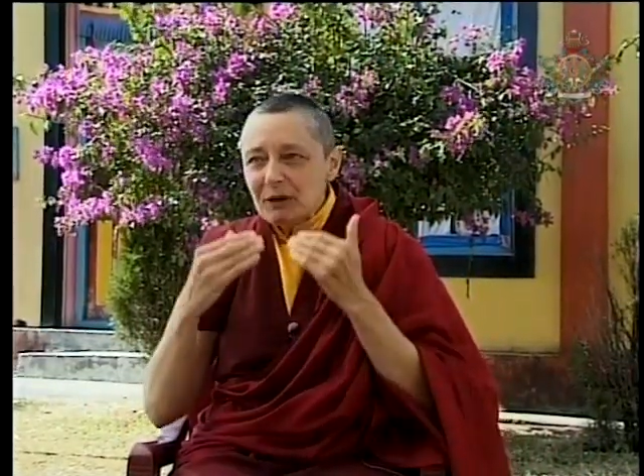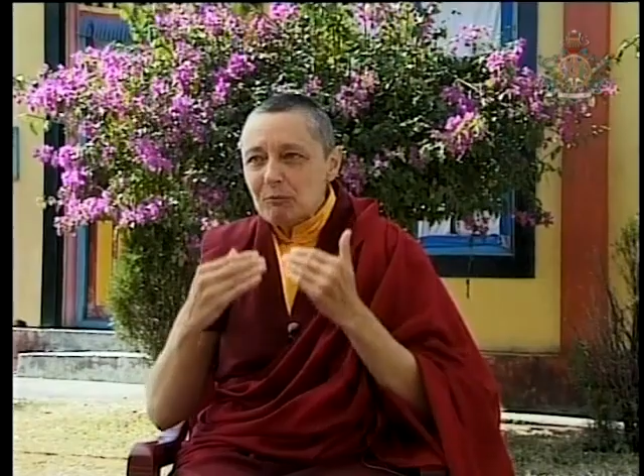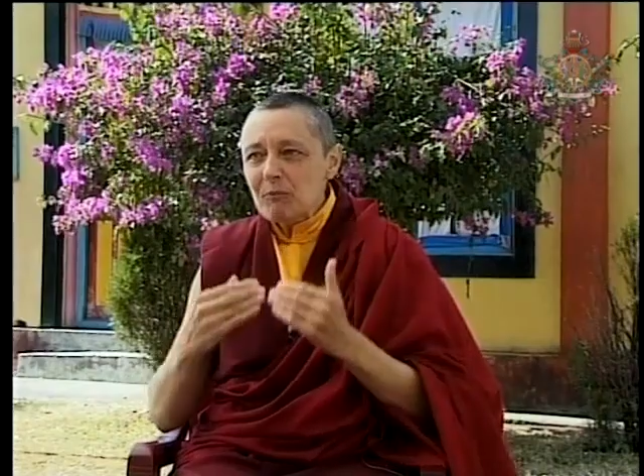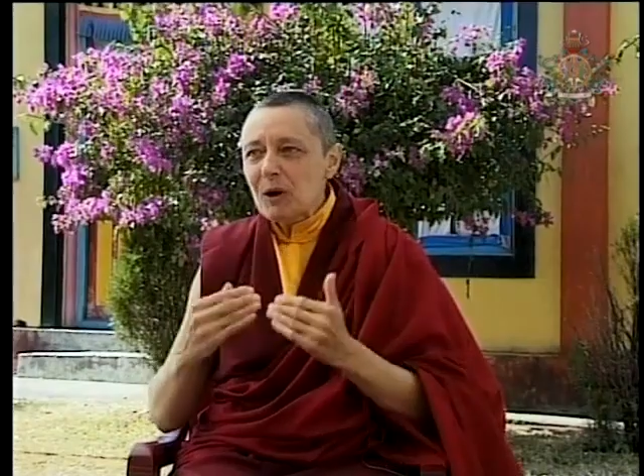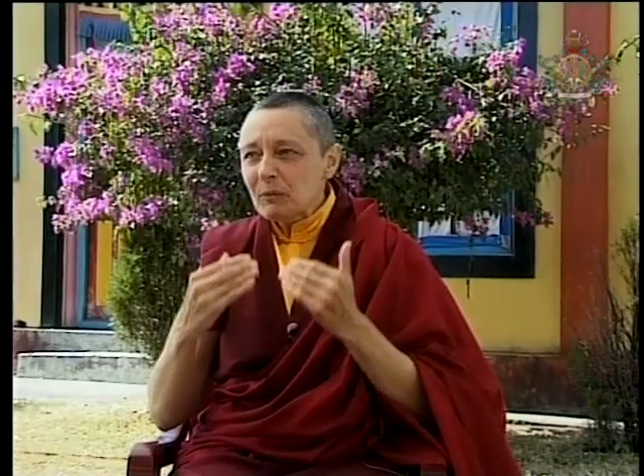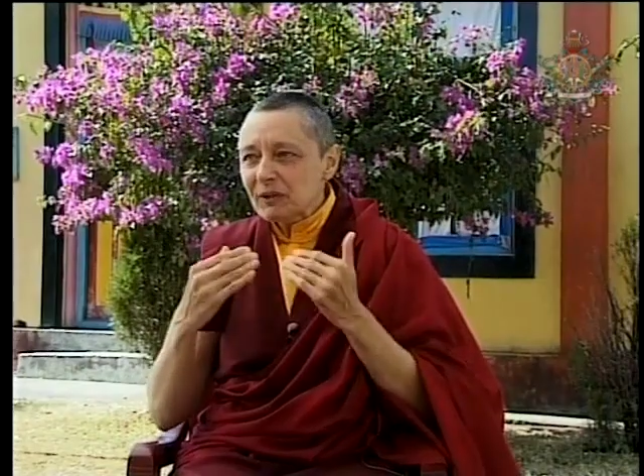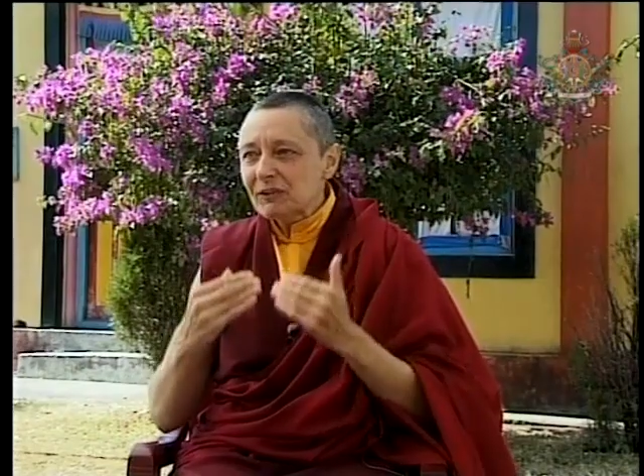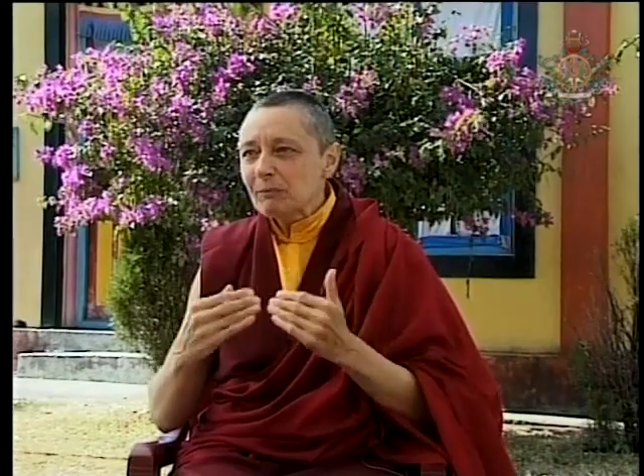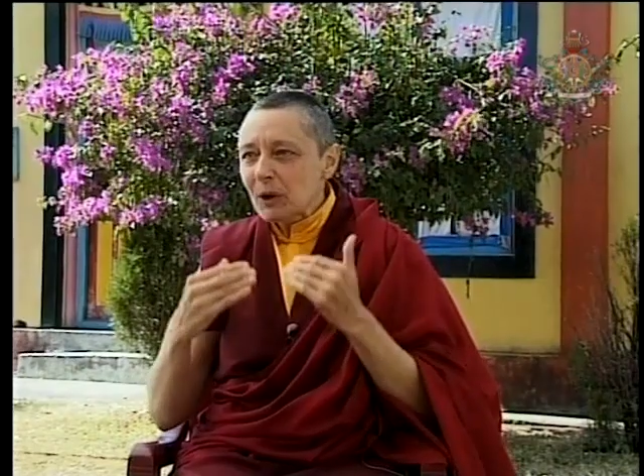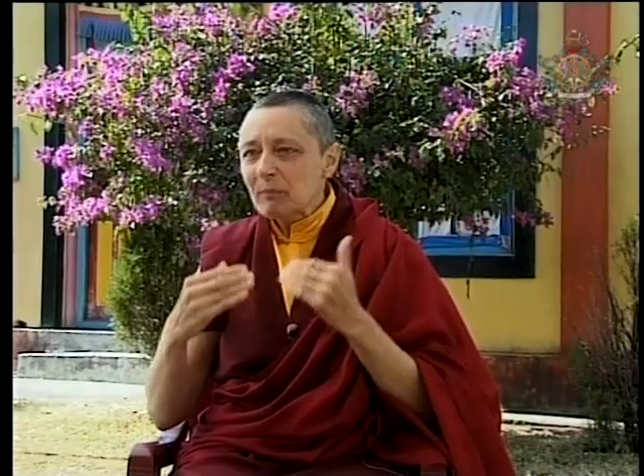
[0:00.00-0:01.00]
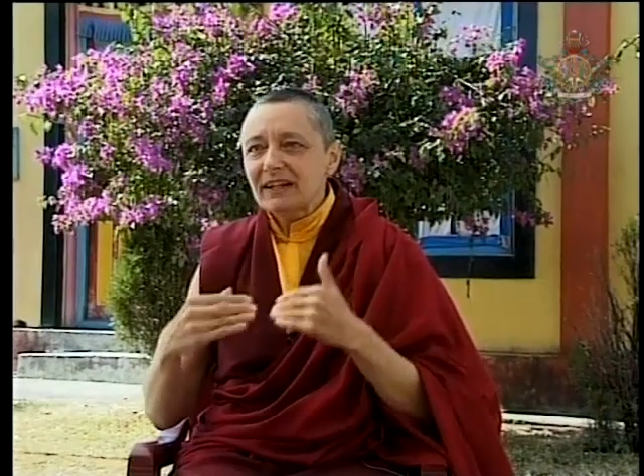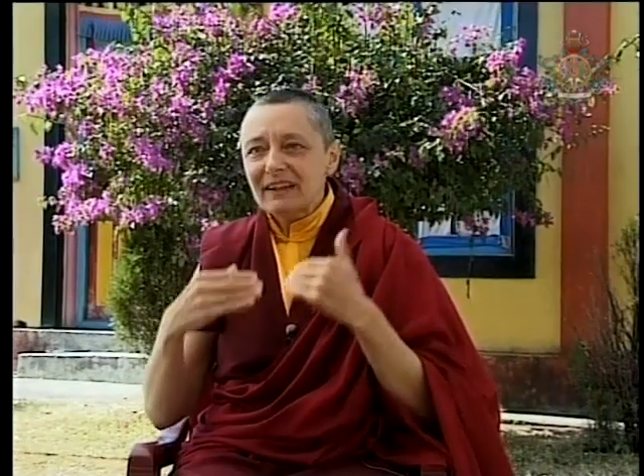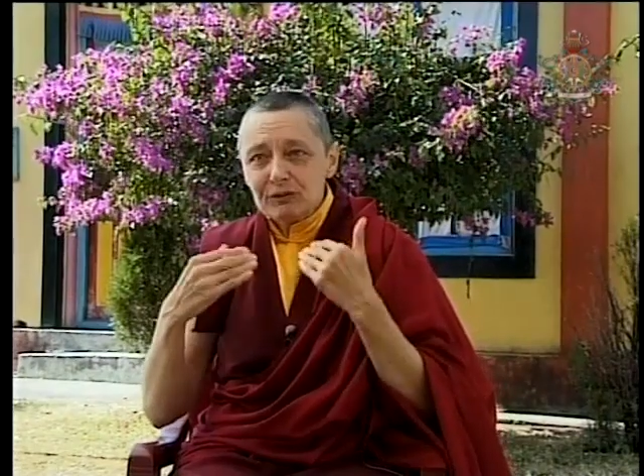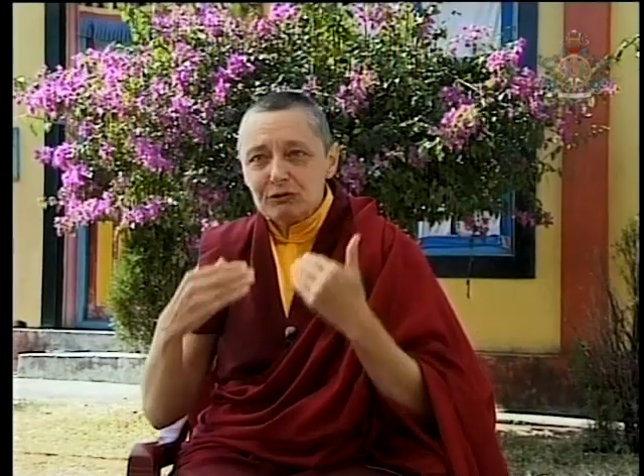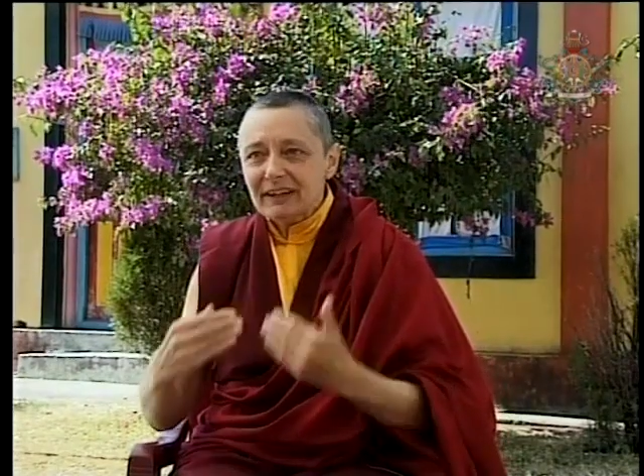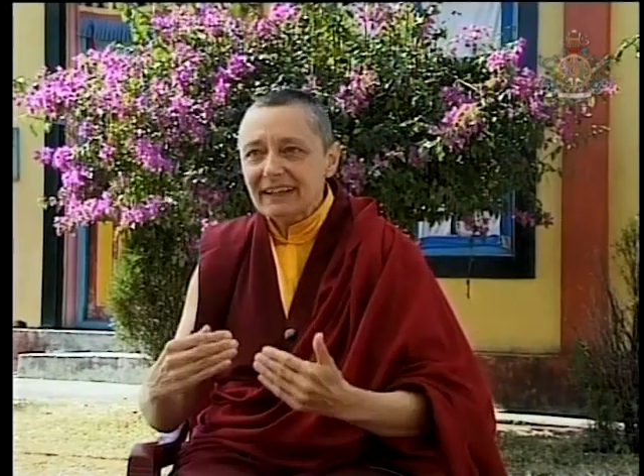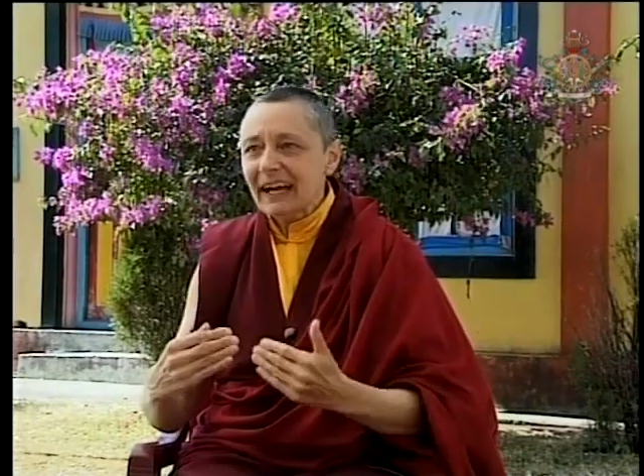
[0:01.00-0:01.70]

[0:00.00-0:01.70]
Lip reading: moment to moment, it's already